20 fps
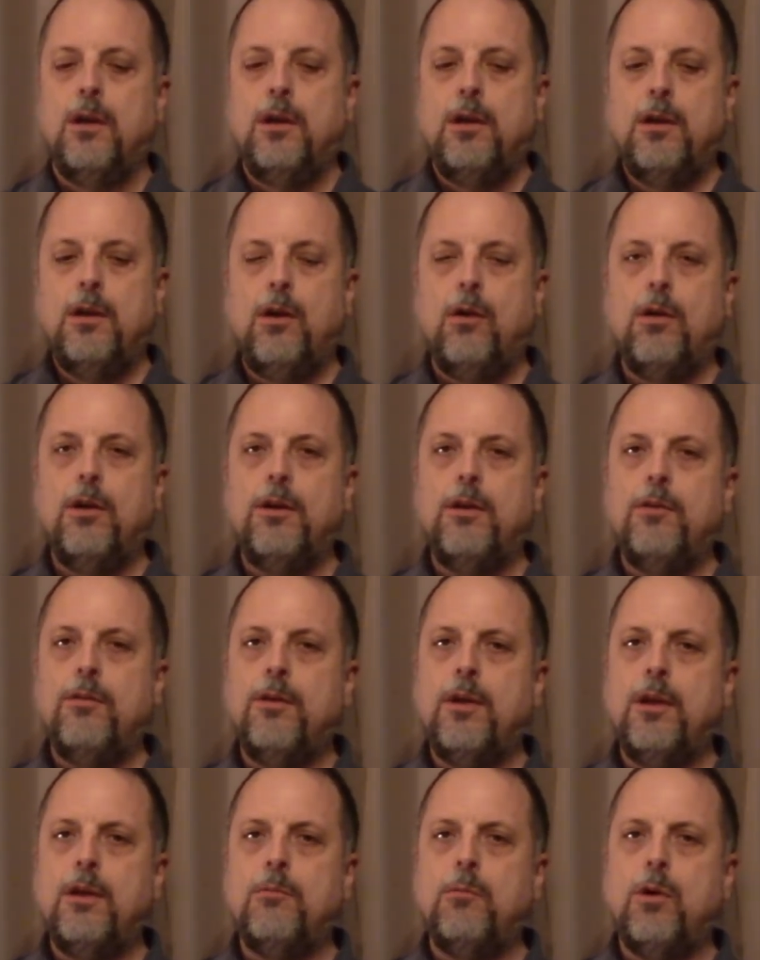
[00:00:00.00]
And you
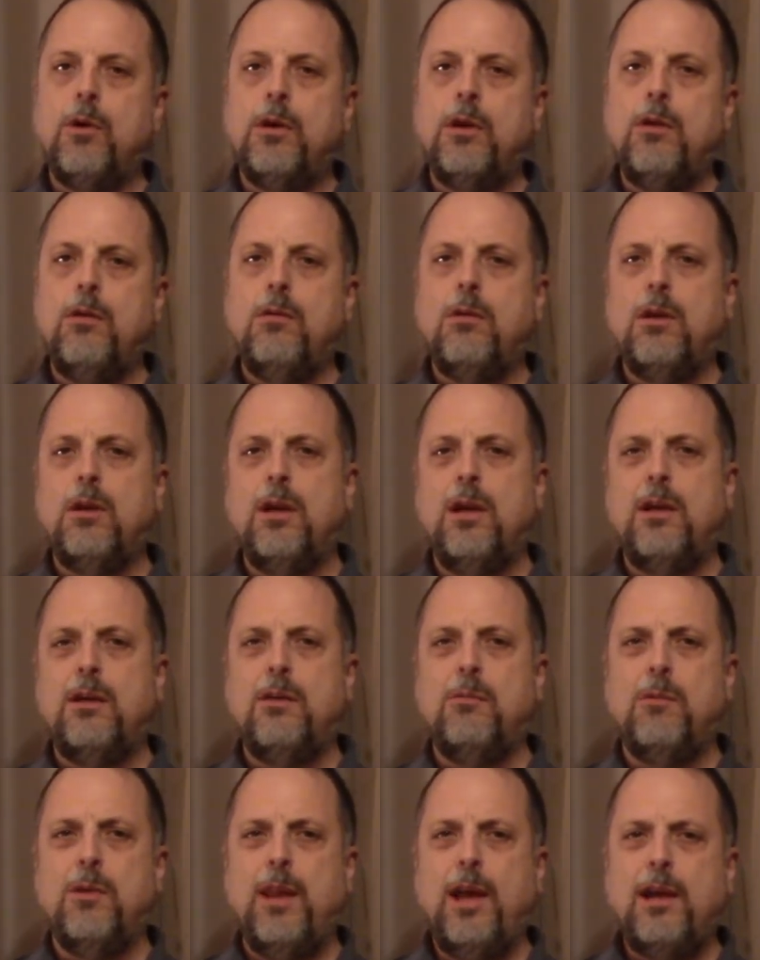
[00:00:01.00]
think, well, cue
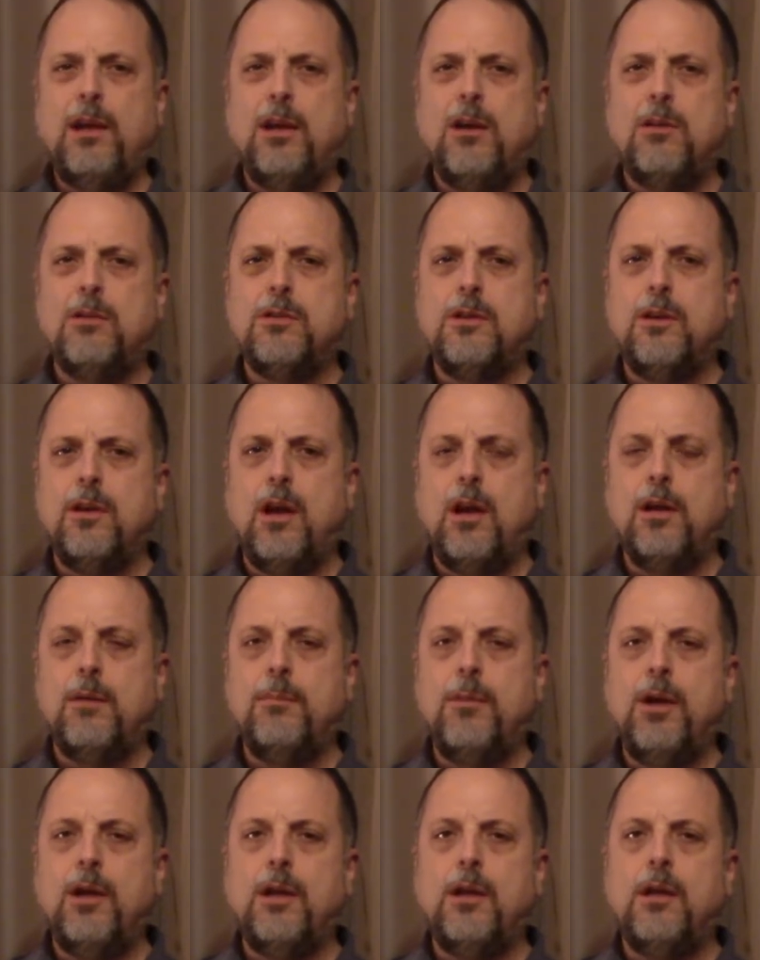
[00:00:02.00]
collecting, well, that cost a lot of
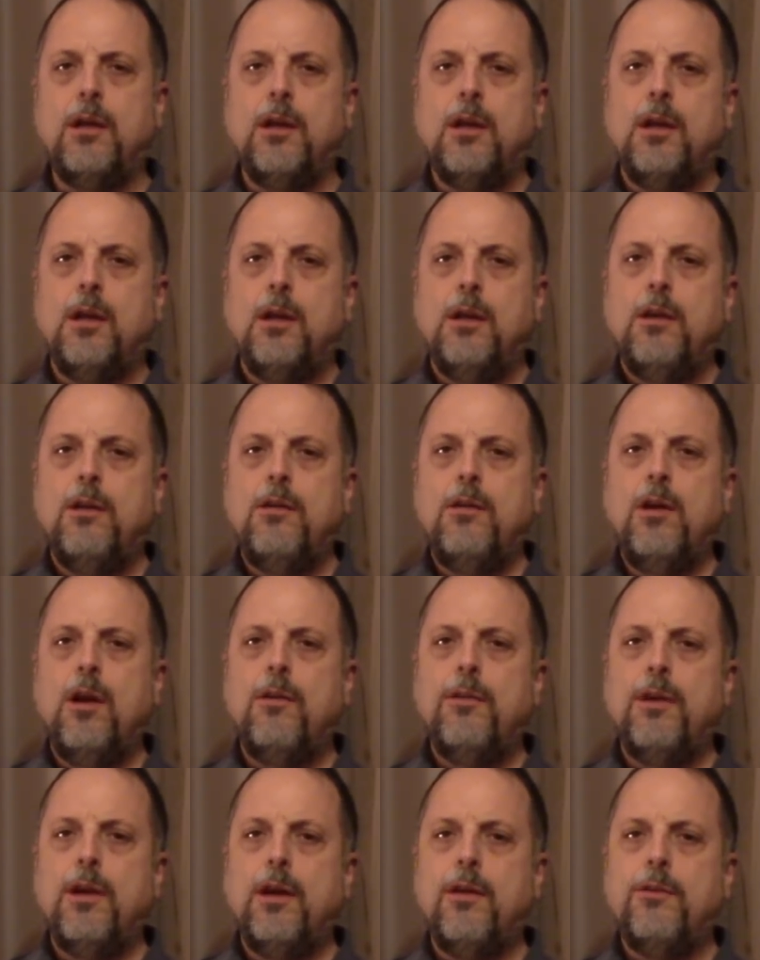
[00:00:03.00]
money. Do you know,
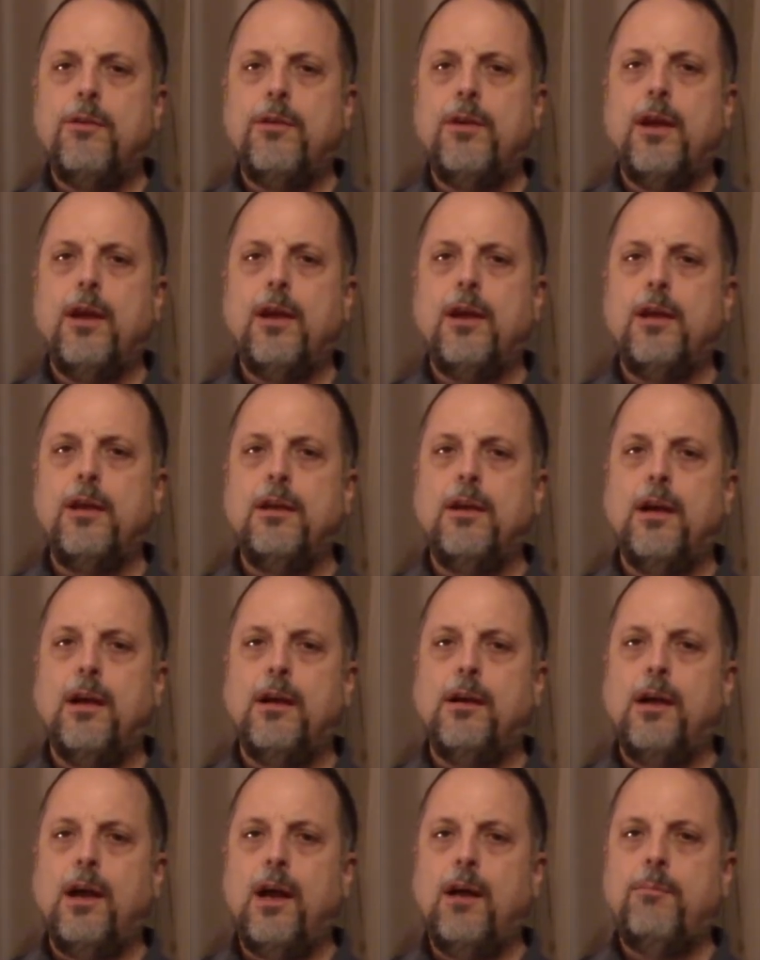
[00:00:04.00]
the other day
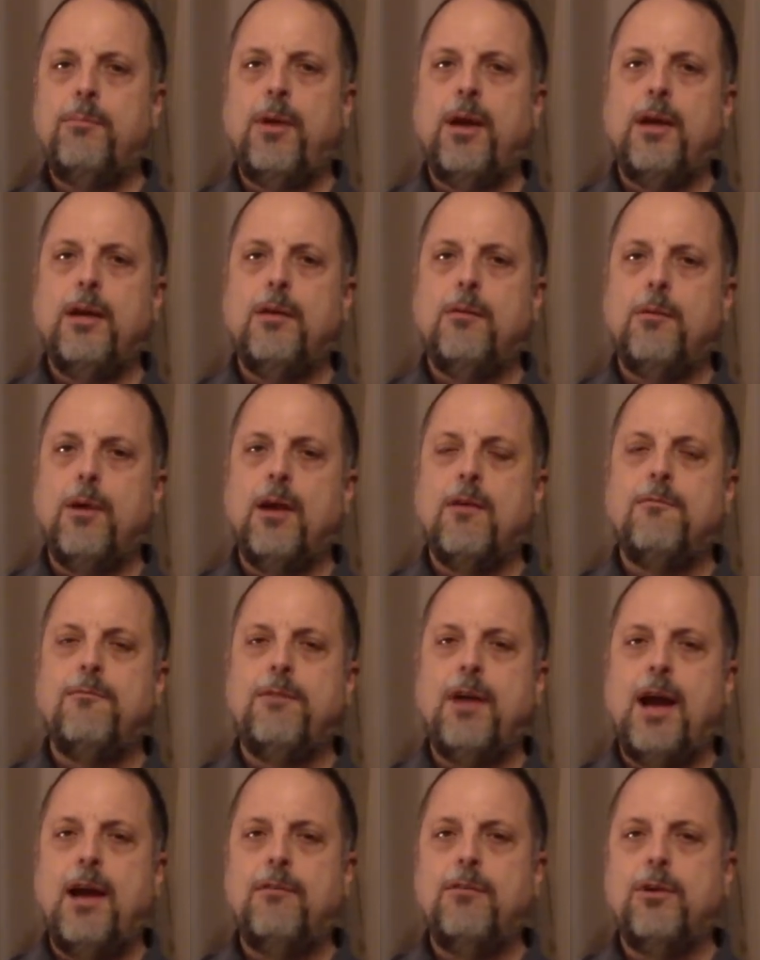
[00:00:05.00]
I paid around
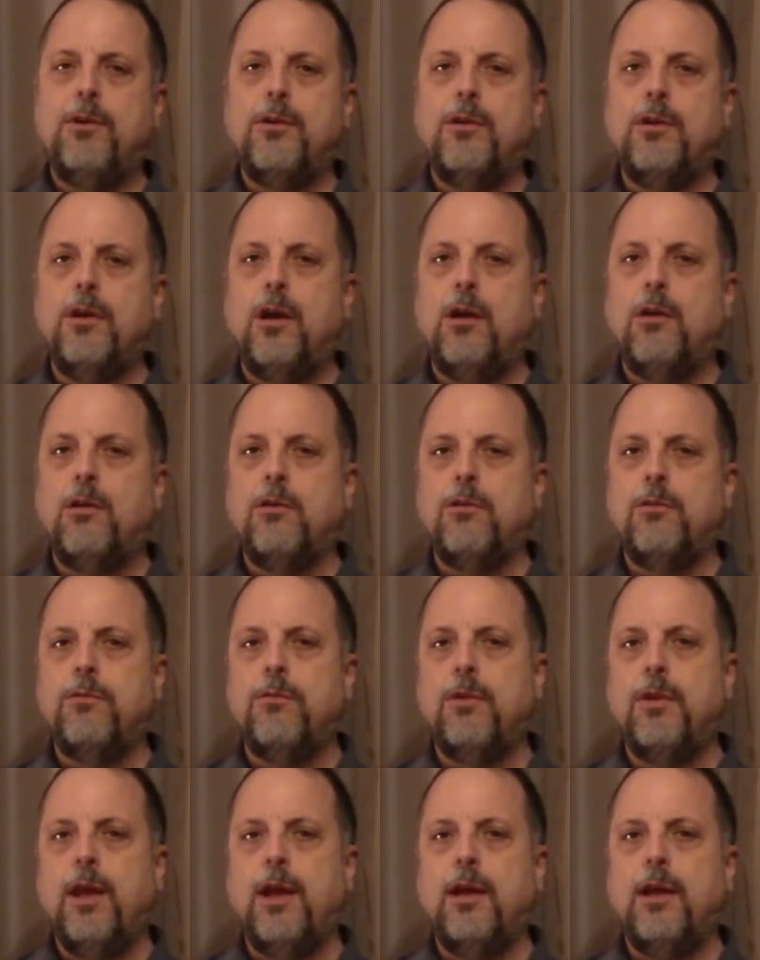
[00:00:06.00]
$500 for